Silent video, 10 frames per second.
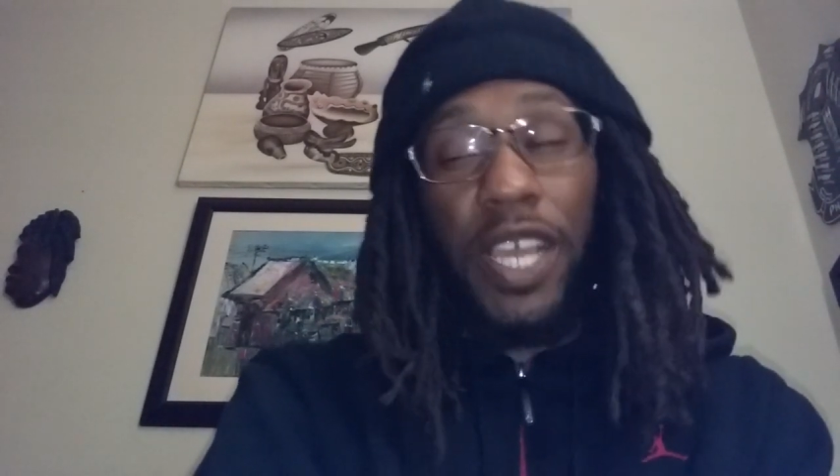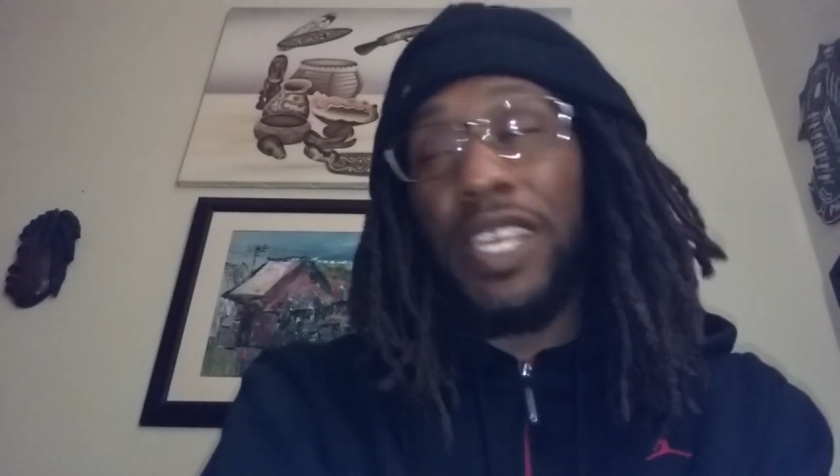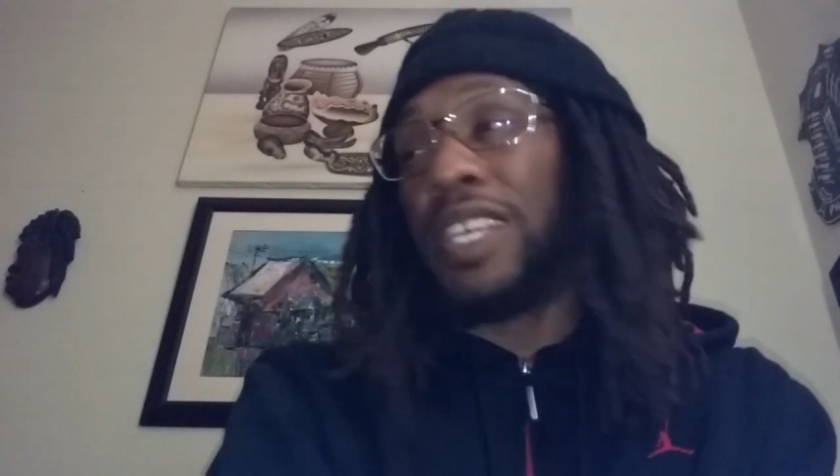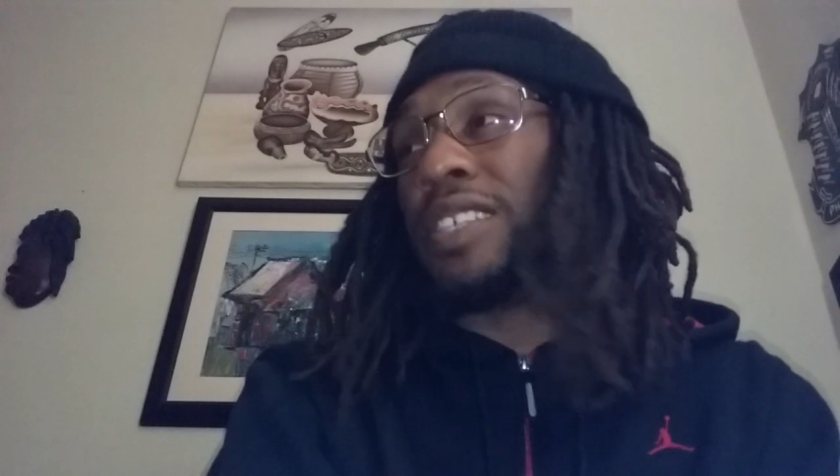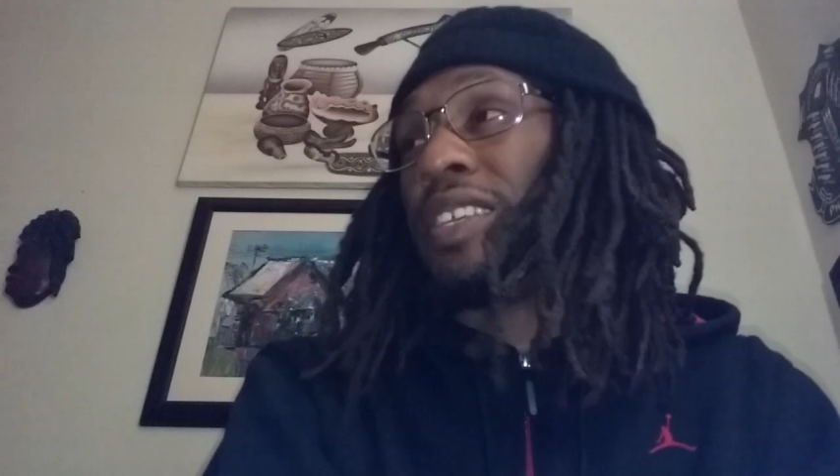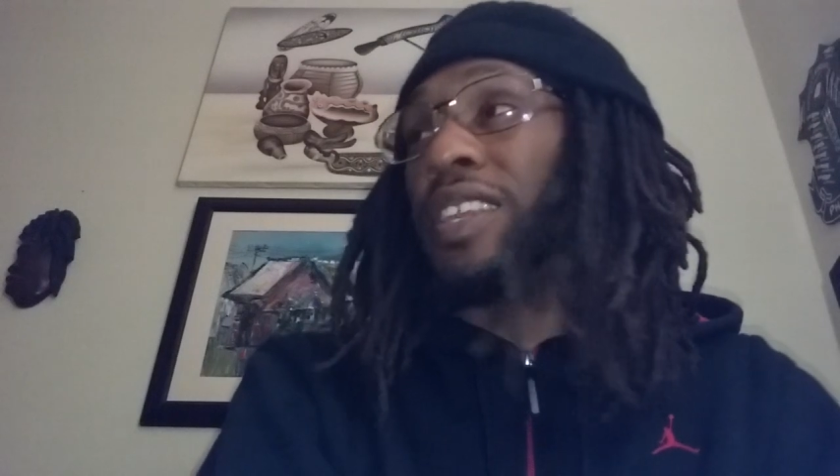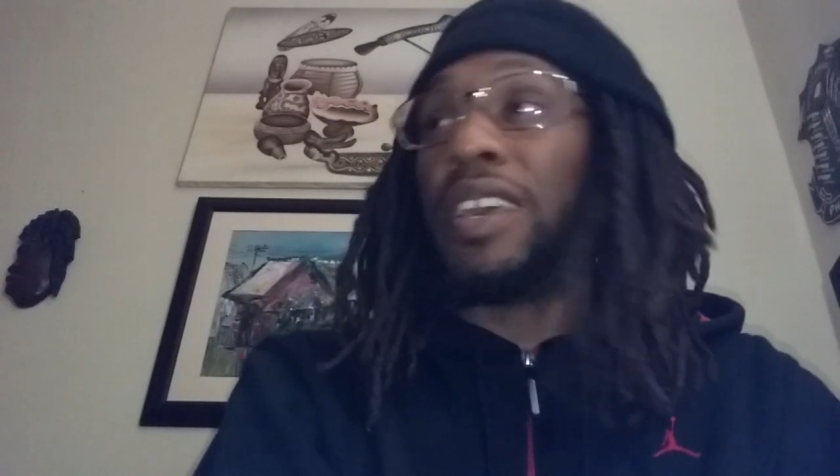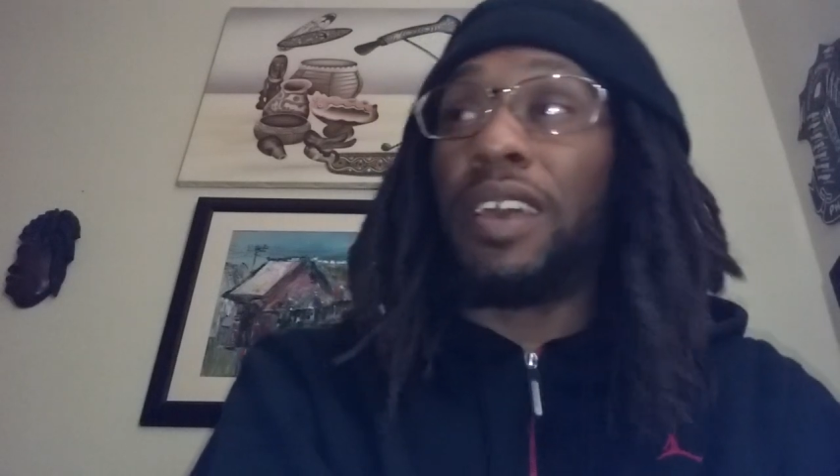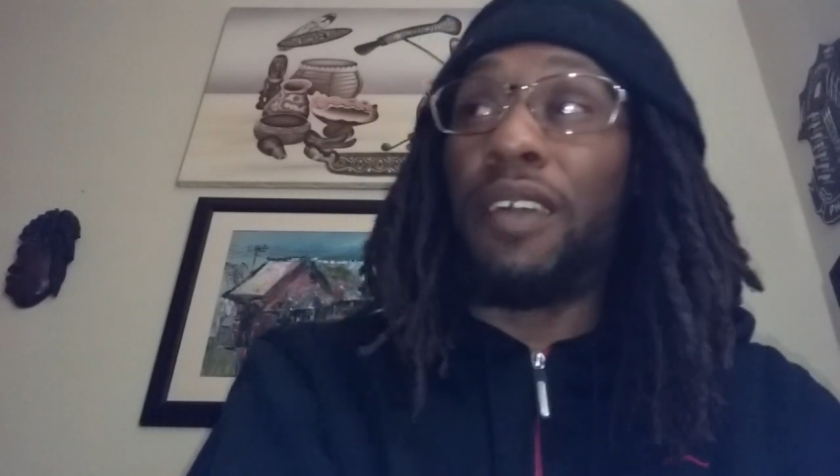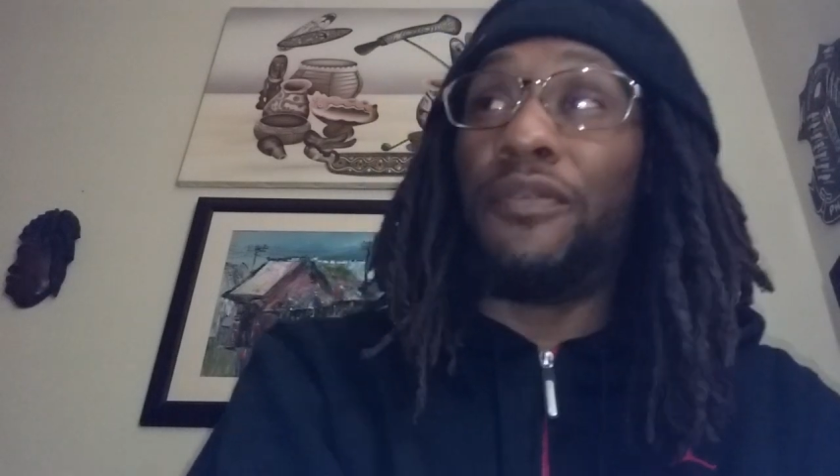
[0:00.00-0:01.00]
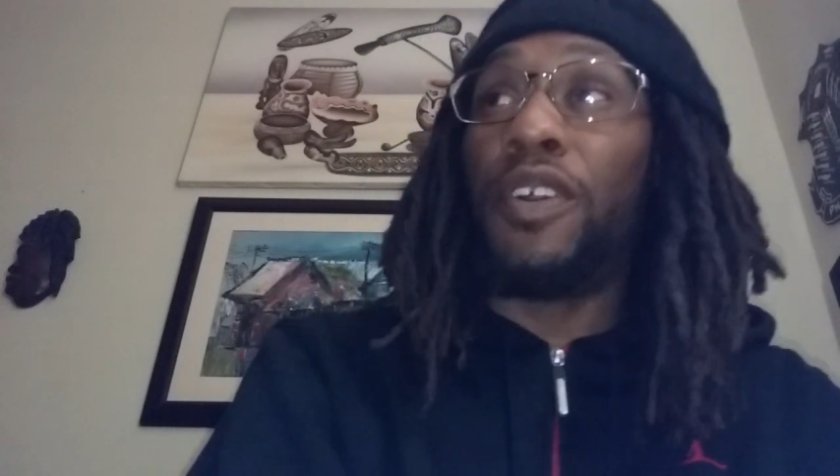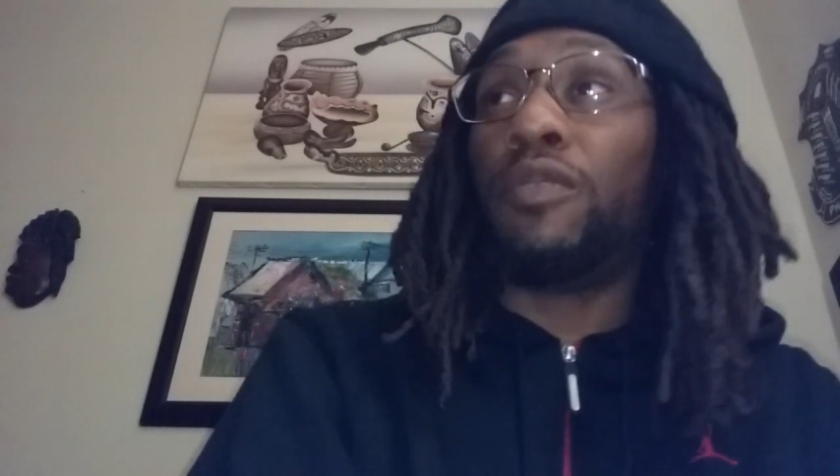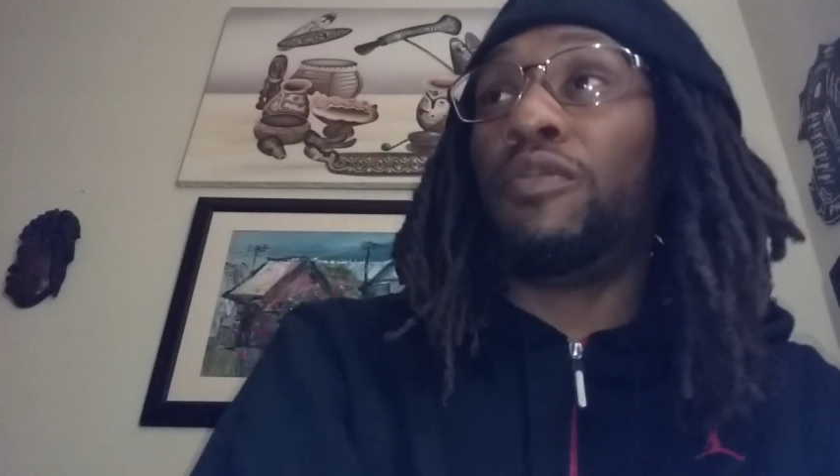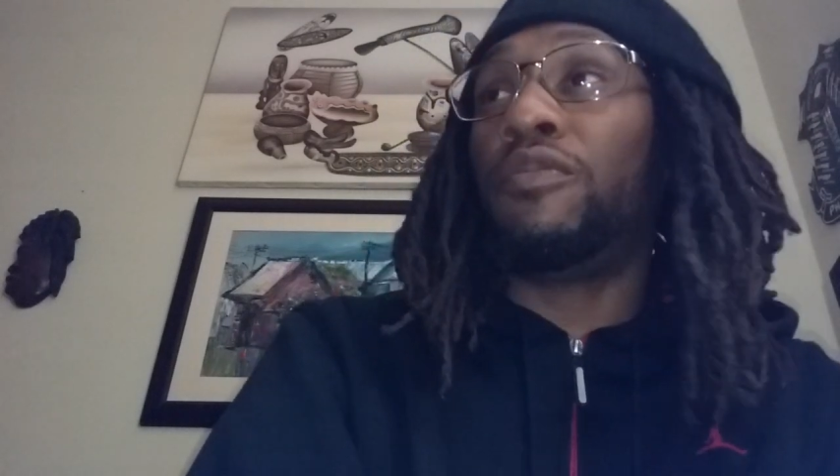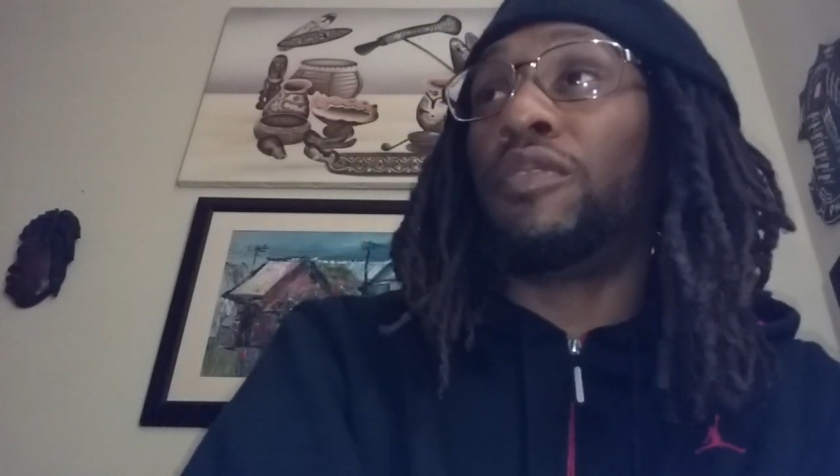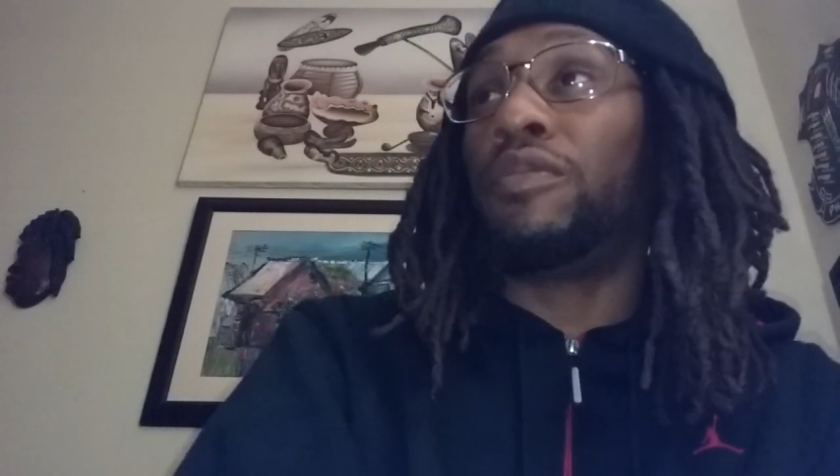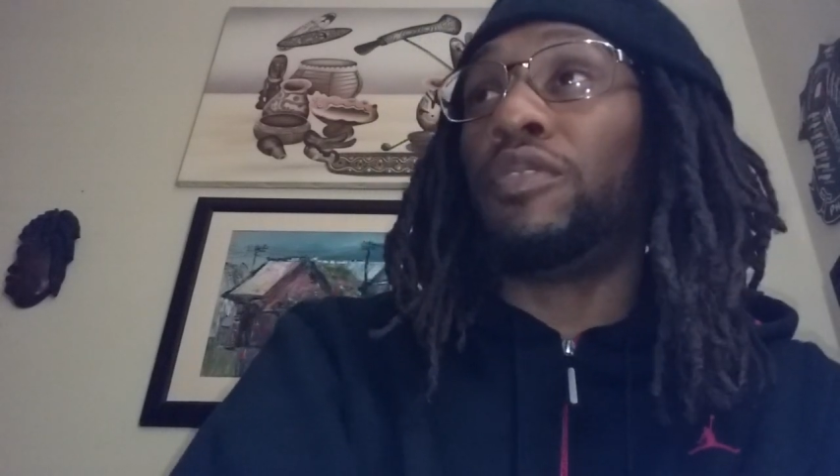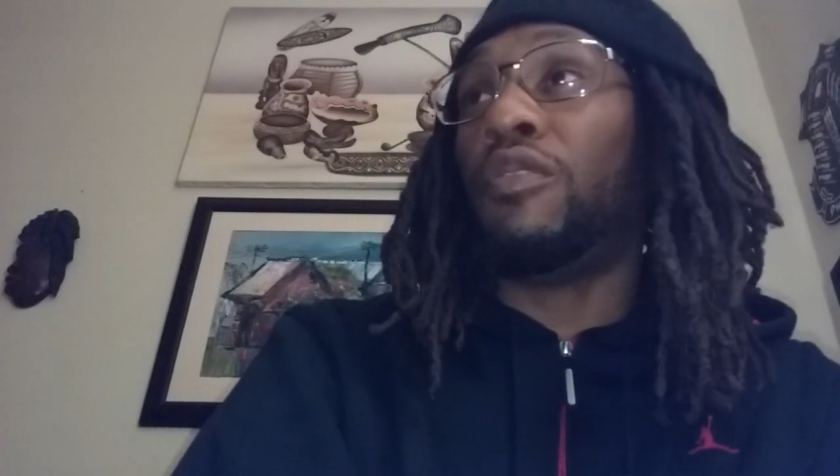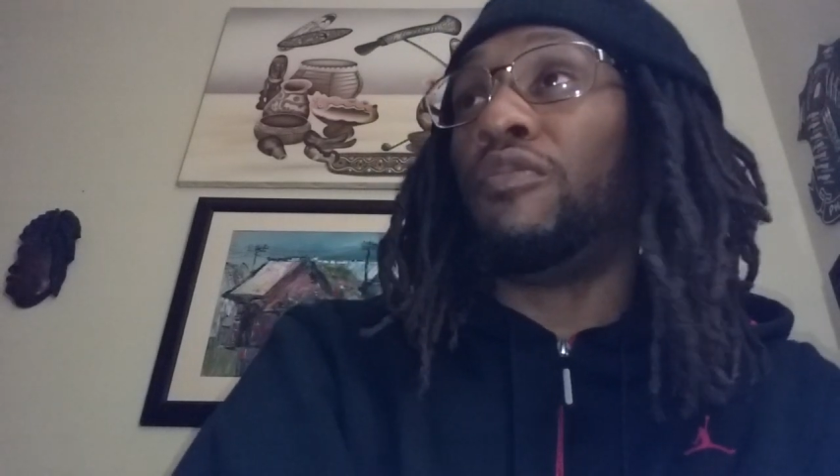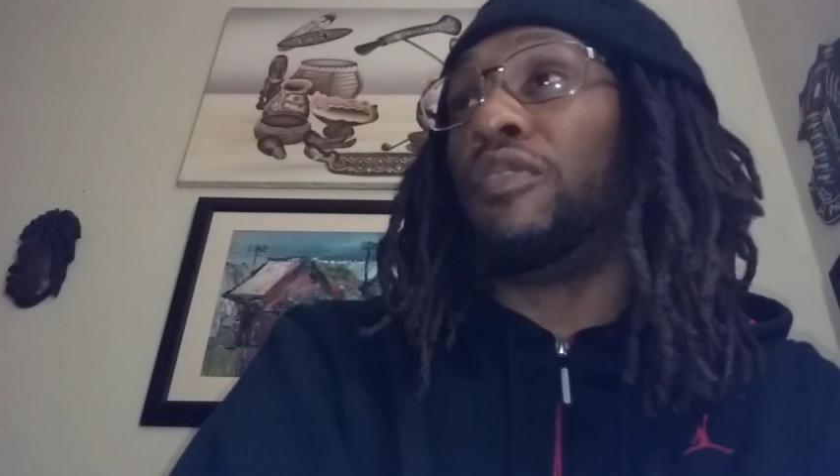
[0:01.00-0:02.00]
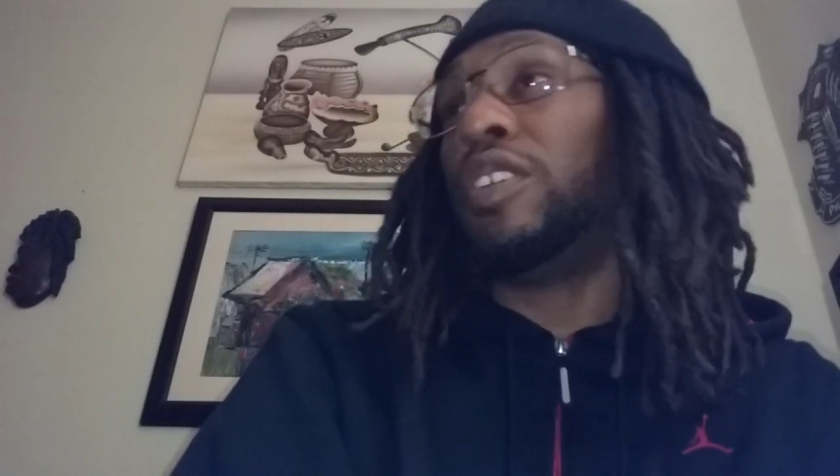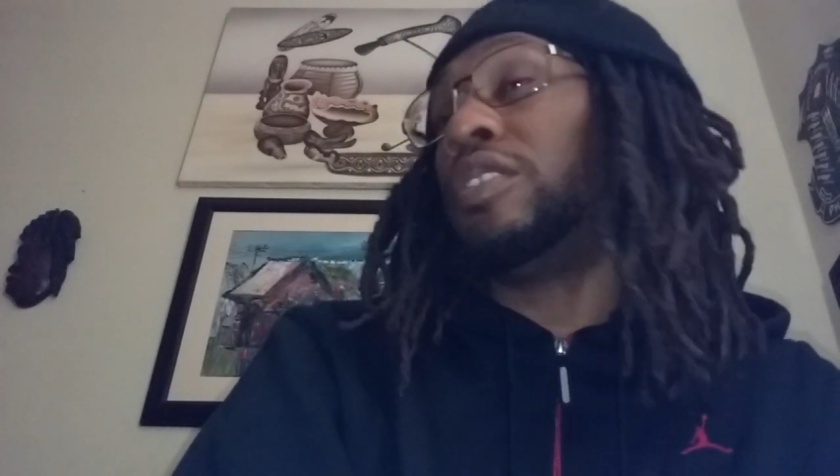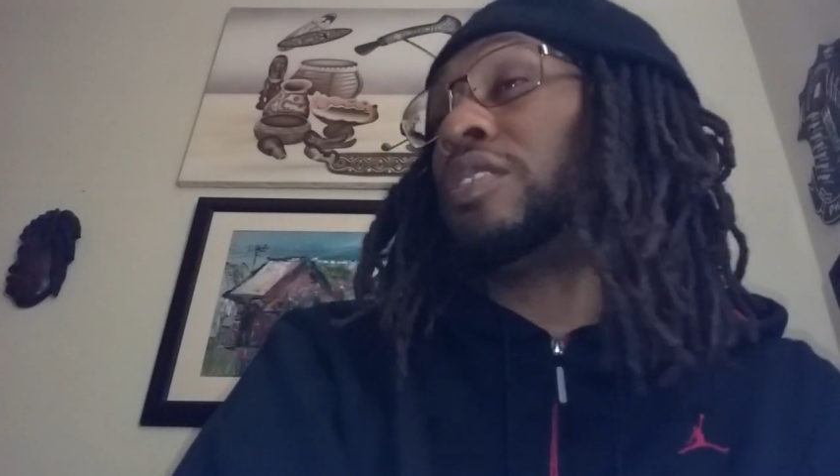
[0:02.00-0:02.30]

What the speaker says: I can't say that. I fuck with Don't Run,